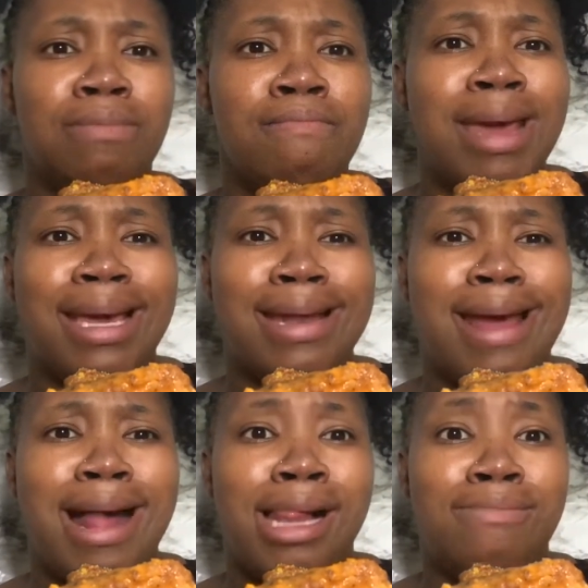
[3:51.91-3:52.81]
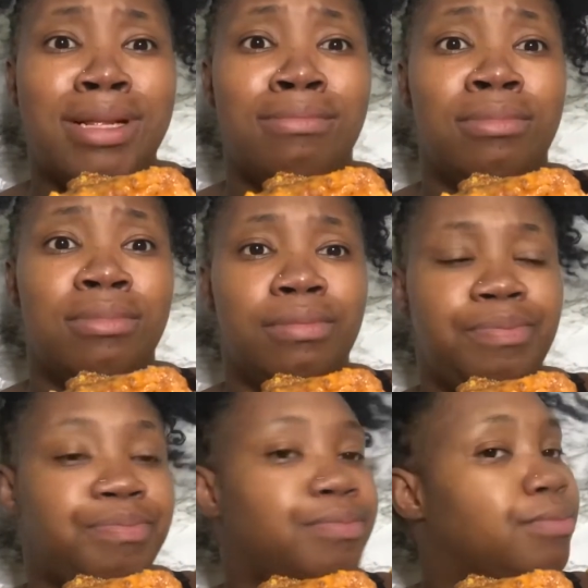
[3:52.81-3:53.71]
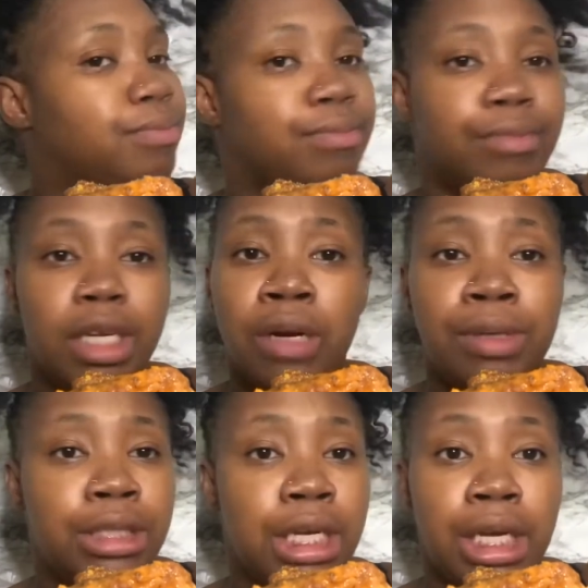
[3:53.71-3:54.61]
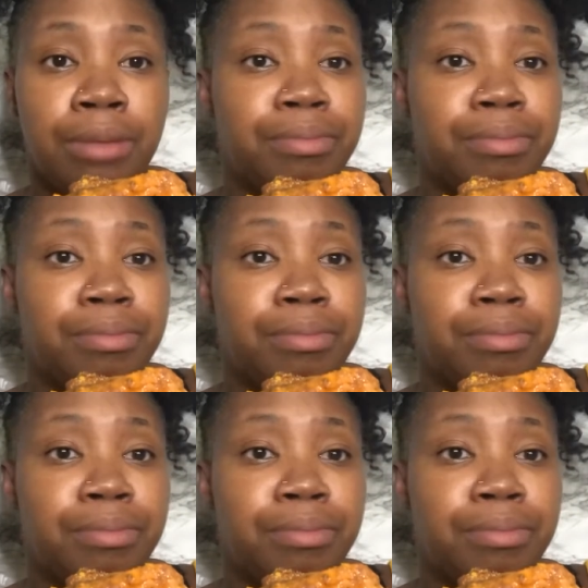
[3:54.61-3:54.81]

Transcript: Make an album. It wasn't it.